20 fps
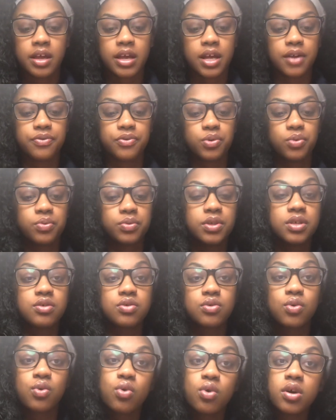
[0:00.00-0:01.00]
getting through
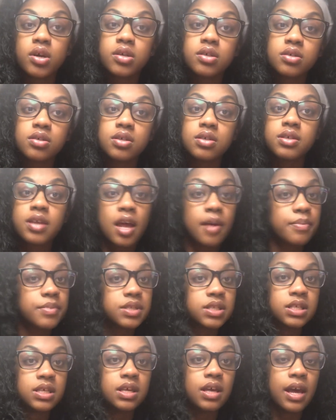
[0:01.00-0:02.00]
this course, this
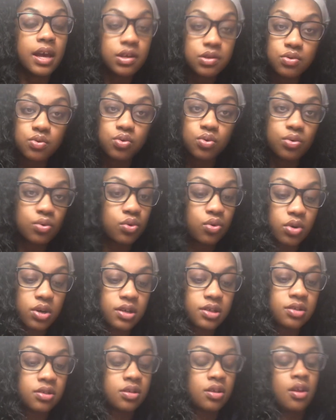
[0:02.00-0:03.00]
MCA school
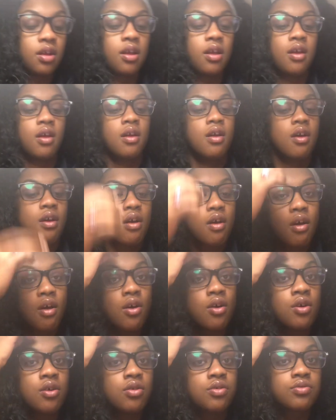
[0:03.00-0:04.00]
course.
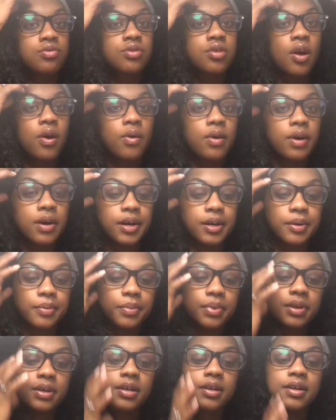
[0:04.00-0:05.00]
So,
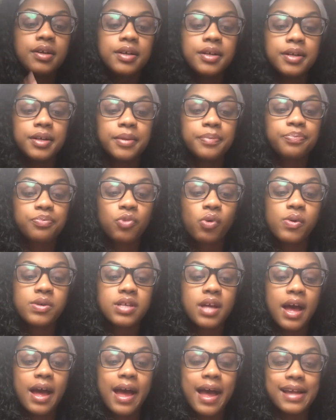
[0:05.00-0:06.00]
what was
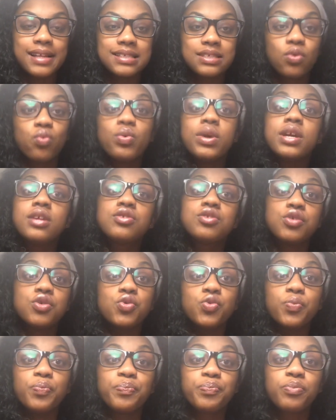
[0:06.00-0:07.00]
that at? Week
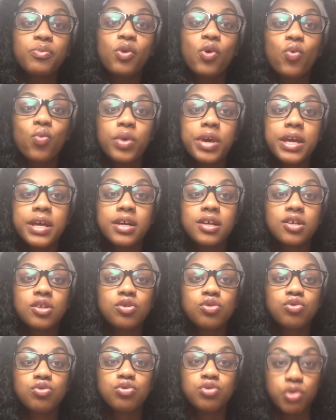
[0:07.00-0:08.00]
2. Week
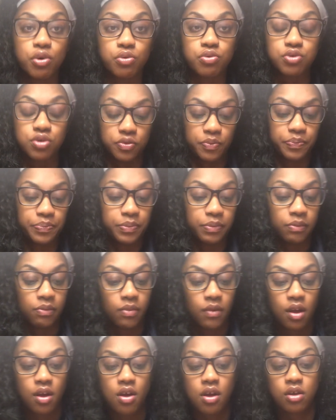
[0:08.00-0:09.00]
dos.
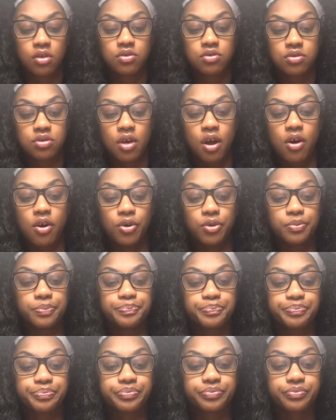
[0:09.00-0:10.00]
So,